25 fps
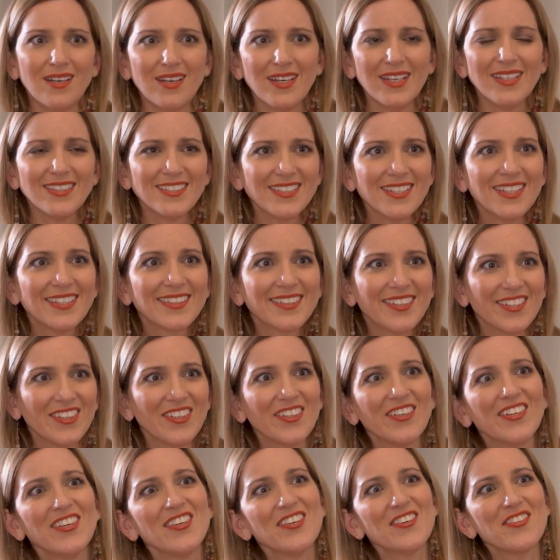Isn't it
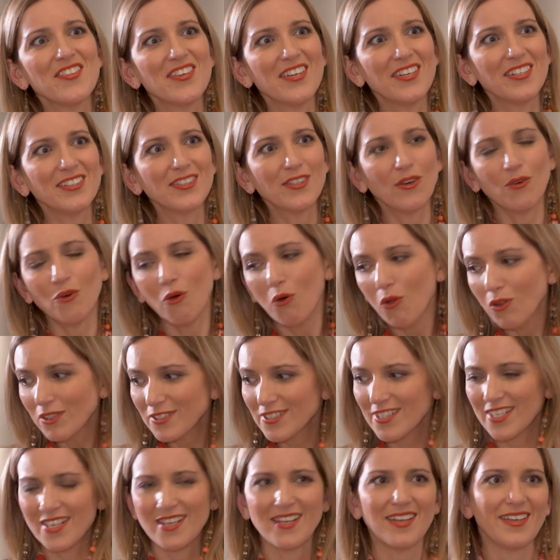clear they're all
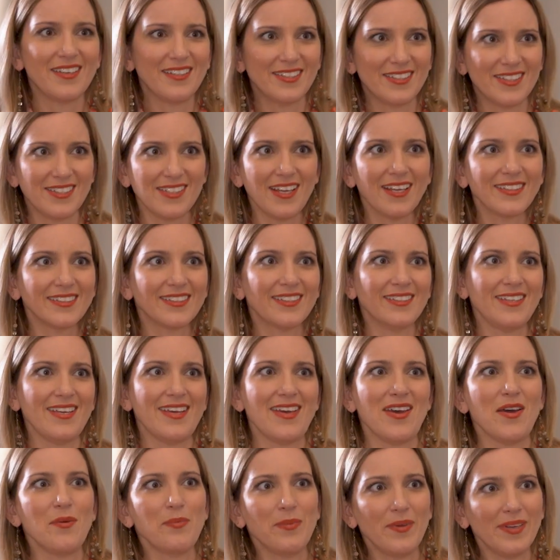saying it's not going to
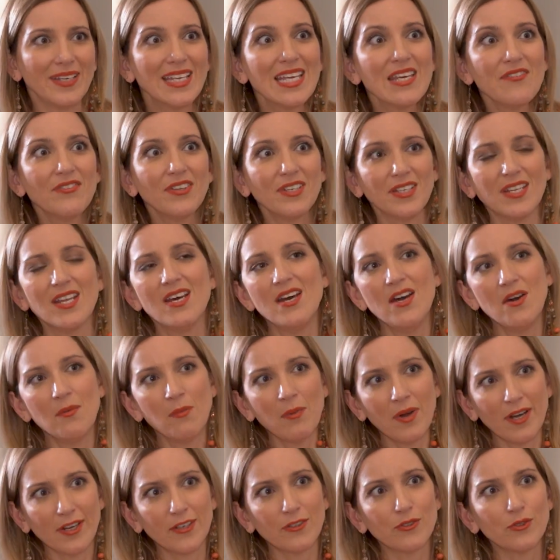happen? Even
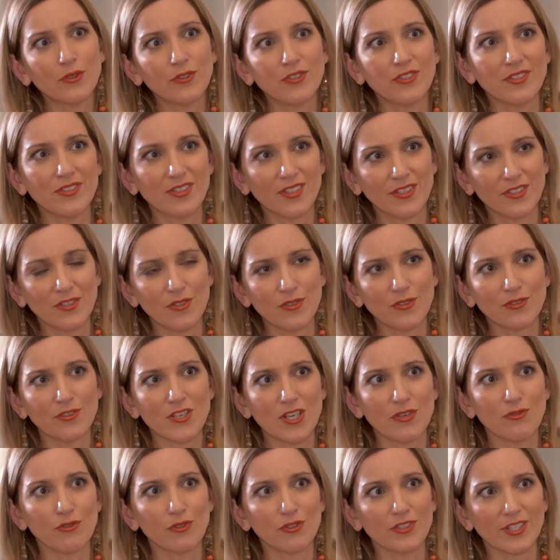Mark Rutte, the new
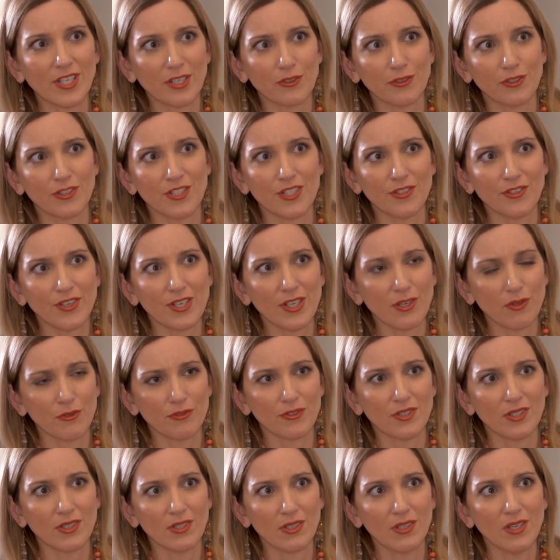General Secretary of
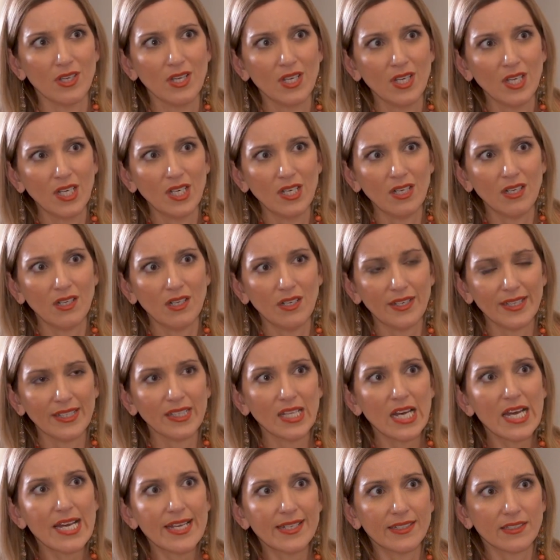the
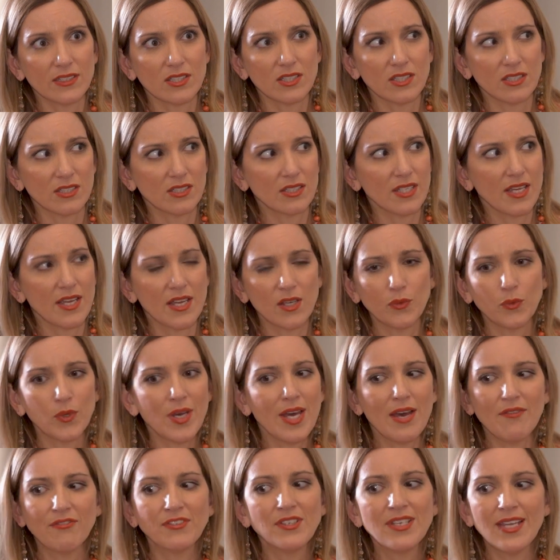Alliance, is saying we
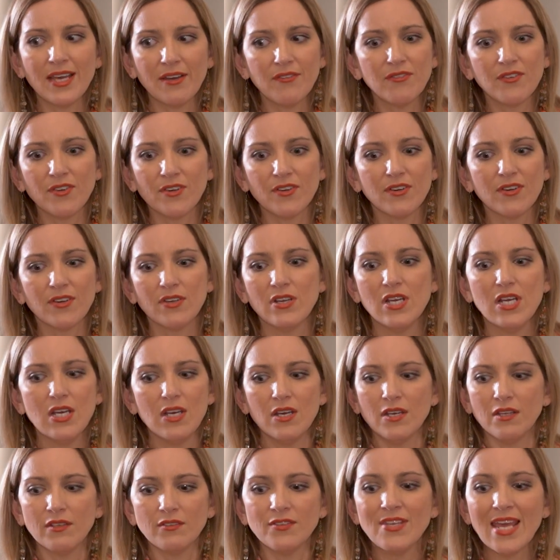have never
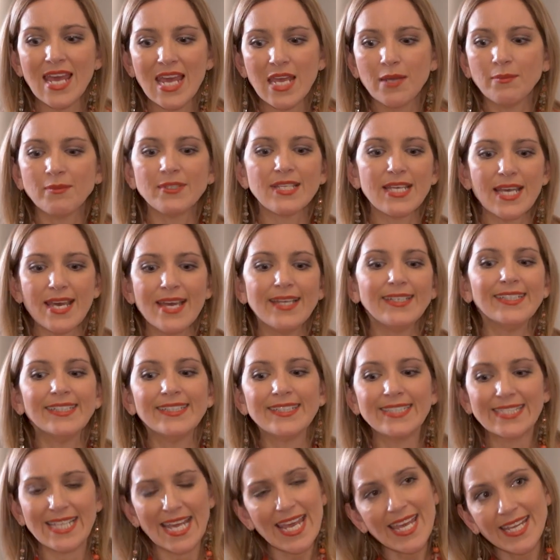named any
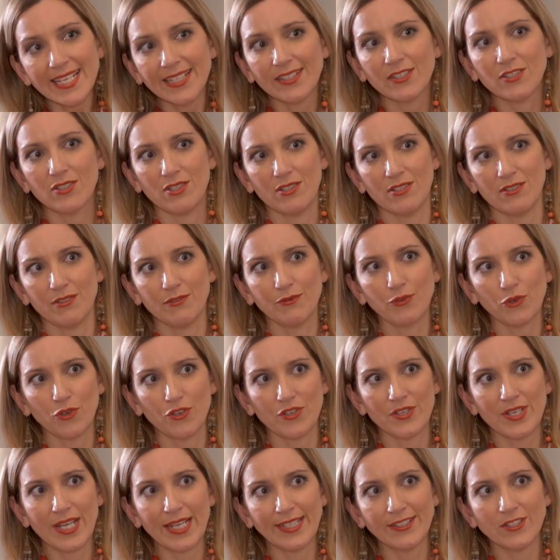date for
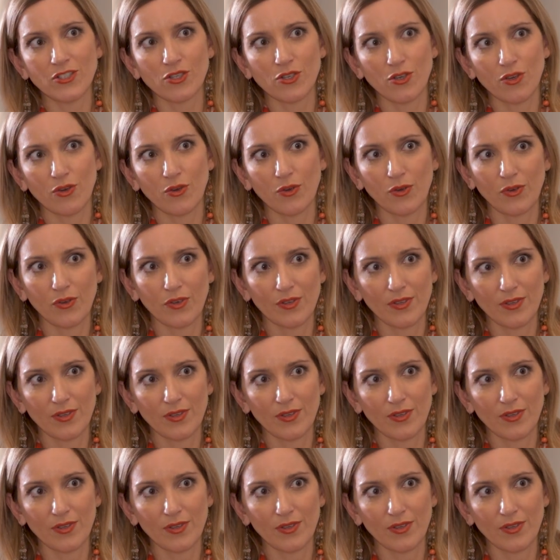NATO